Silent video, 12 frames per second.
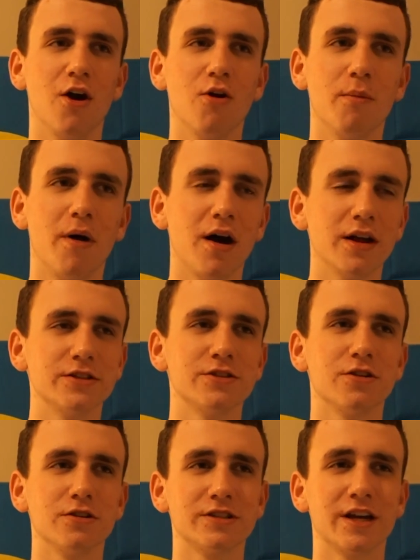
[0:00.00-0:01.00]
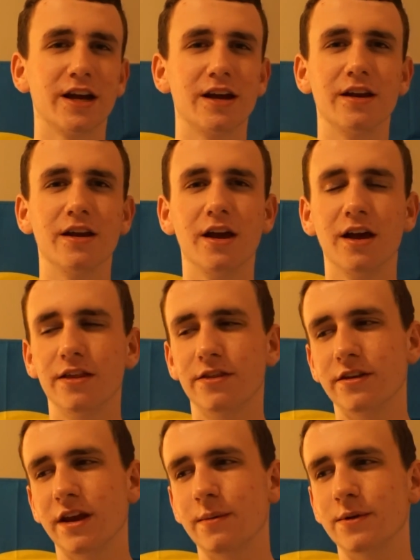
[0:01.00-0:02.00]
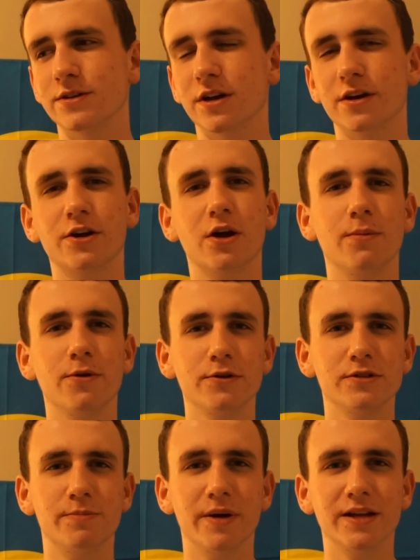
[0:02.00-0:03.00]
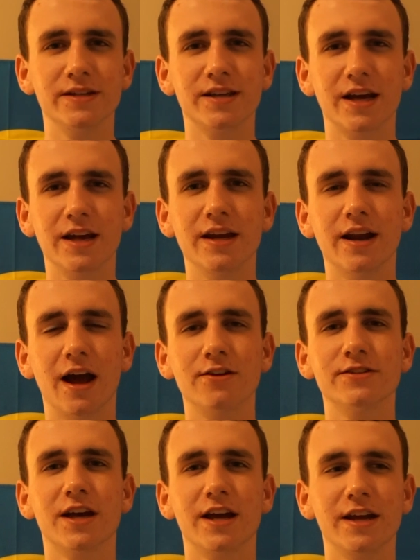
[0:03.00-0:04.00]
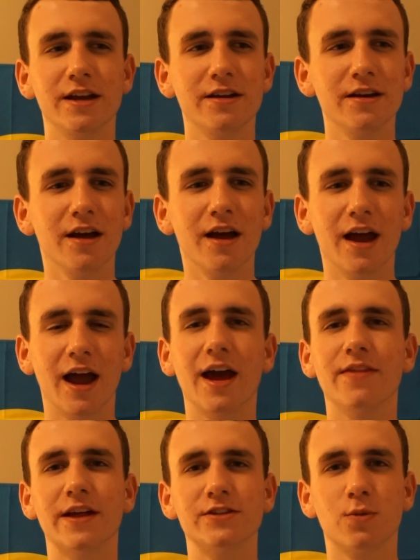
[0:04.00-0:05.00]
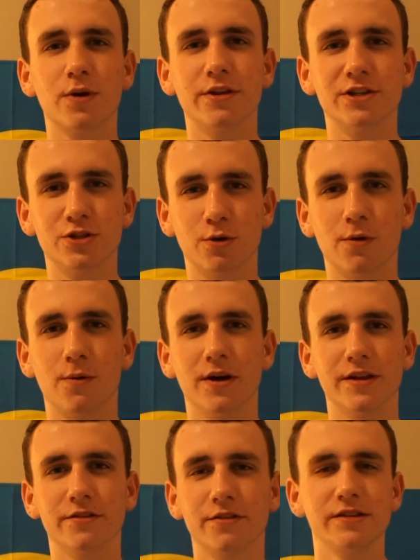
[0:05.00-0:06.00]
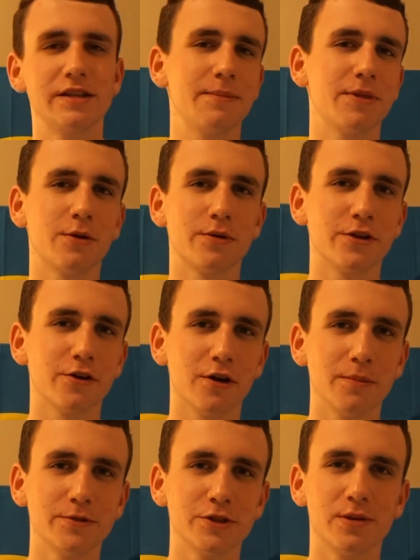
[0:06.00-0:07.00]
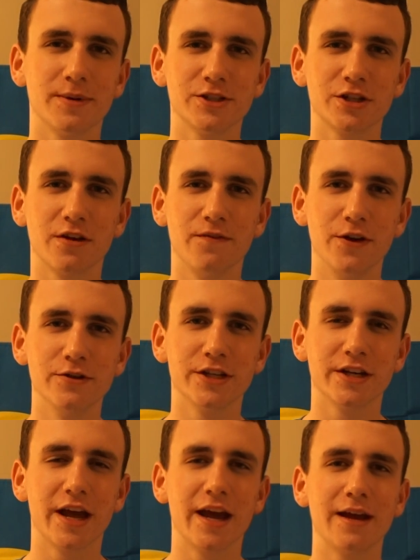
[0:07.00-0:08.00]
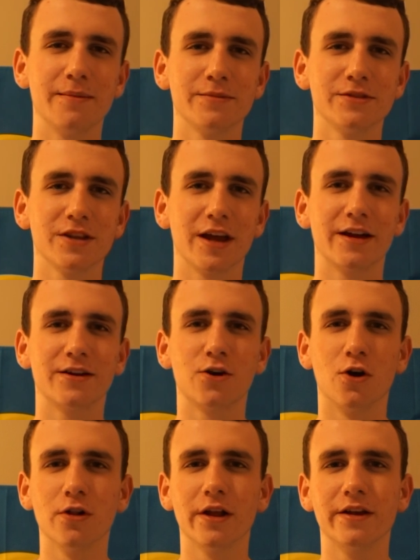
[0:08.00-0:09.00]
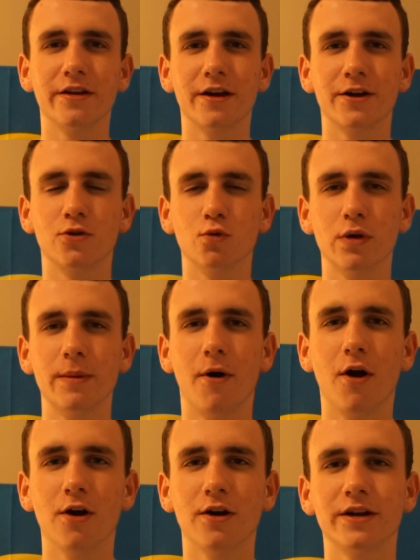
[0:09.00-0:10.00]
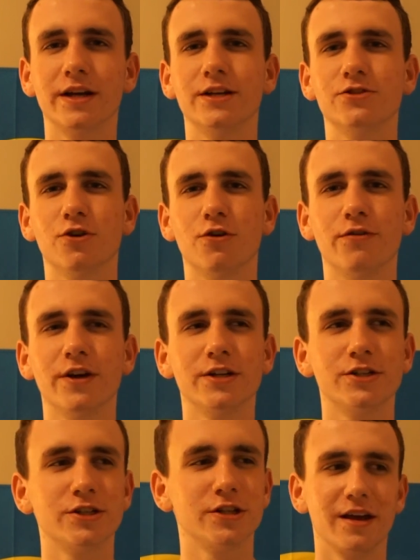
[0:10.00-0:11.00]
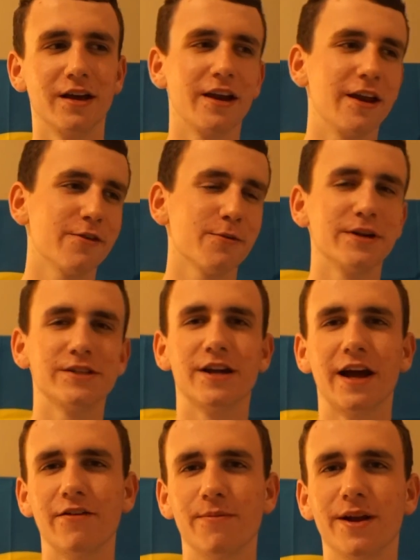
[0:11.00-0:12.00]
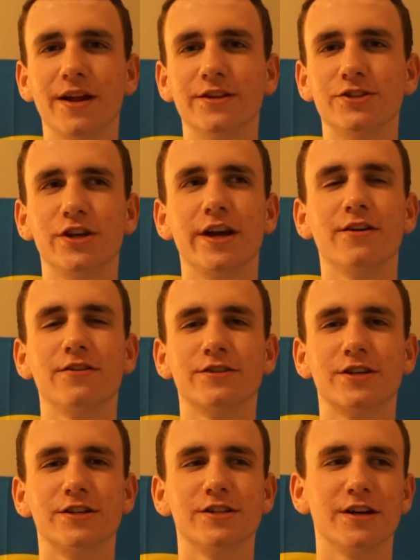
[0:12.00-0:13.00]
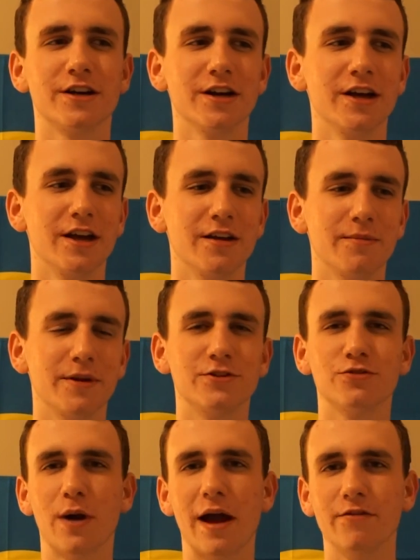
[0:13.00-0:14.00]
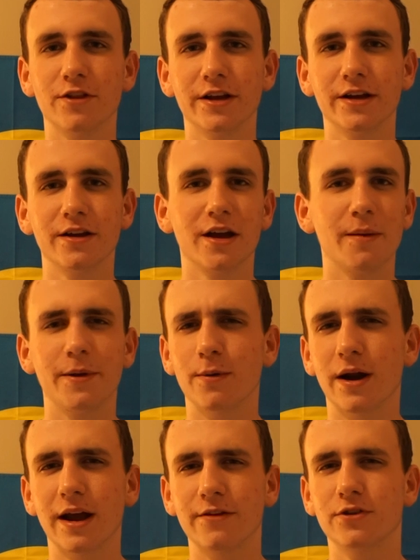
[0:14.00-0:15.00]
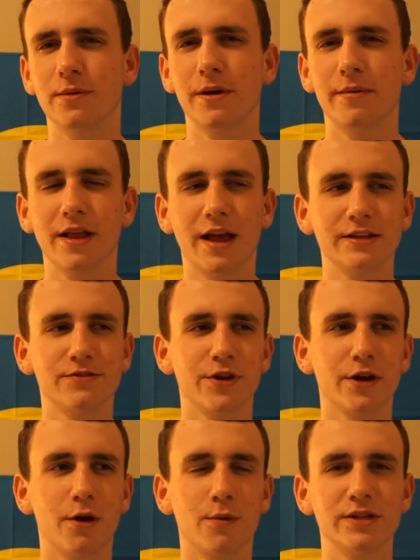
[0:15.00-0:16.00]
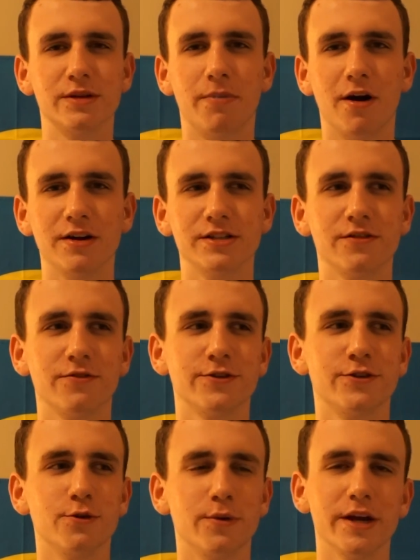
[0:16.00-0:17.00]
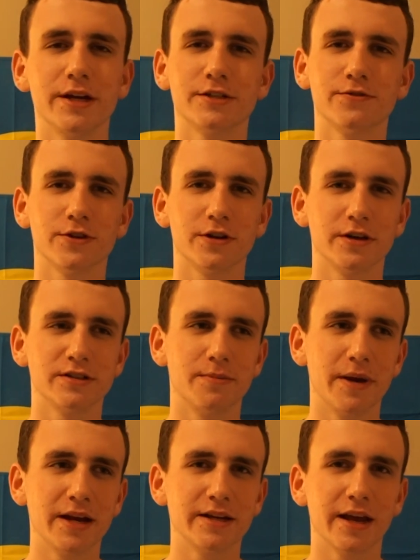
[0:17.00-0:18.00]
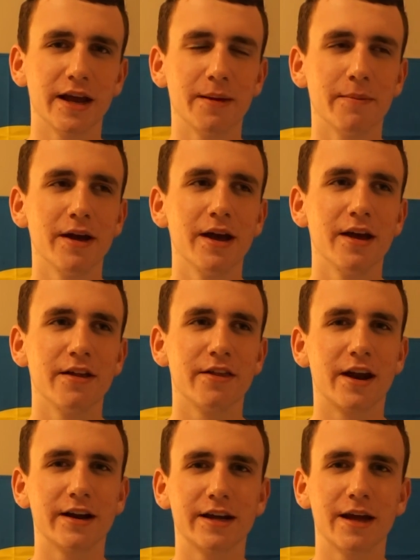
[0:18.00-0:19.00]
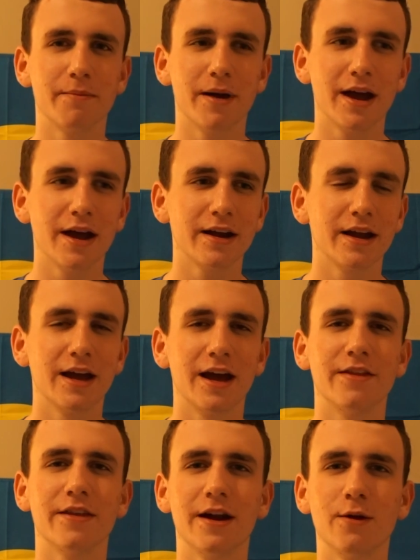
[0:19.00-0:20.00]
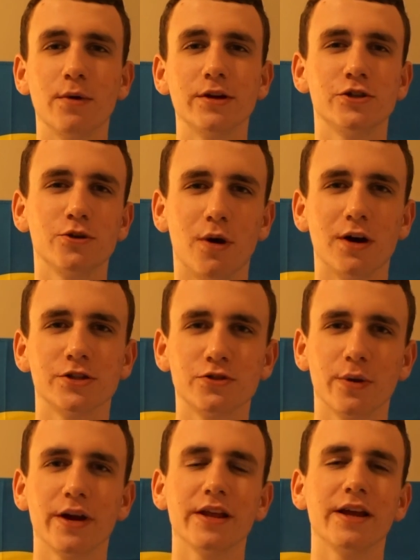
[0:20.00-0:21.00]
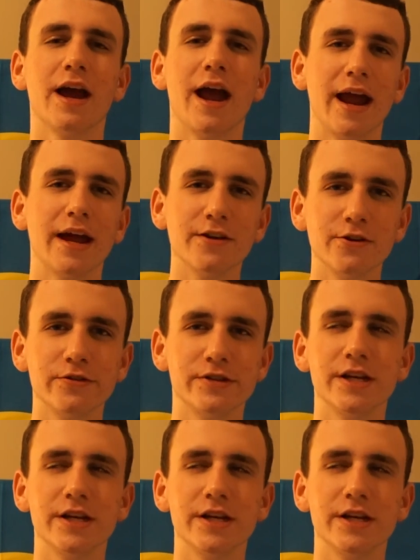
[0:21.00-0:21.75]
Oman Sultan. The name is Qaboos bin Said Al Said, and that's one of the short ones. Same thing with Europe, just a bunch of confusing names like Kolinda Gribar Kitrovic. Another reason I haven't been on this channel is because been traveling. I mean, right after I made my last video, I went to Boston for 2 weeks for a debate camp. Then I came back, and then I went to Australia and New